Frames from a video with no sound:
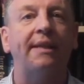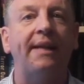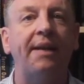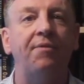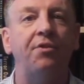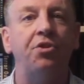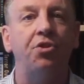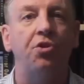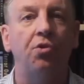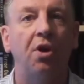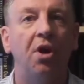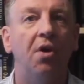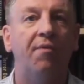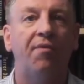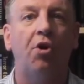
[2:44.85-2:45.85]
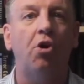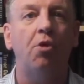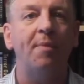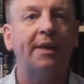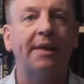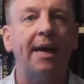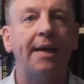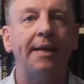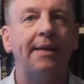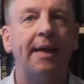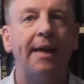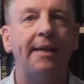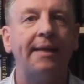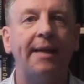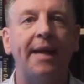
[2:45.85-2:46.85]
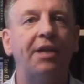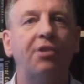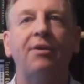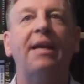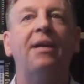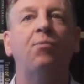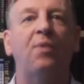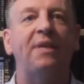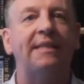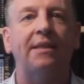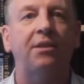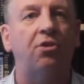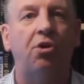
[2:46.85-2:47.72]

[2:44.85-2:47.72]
David Duke, former KKK Grand Wizard,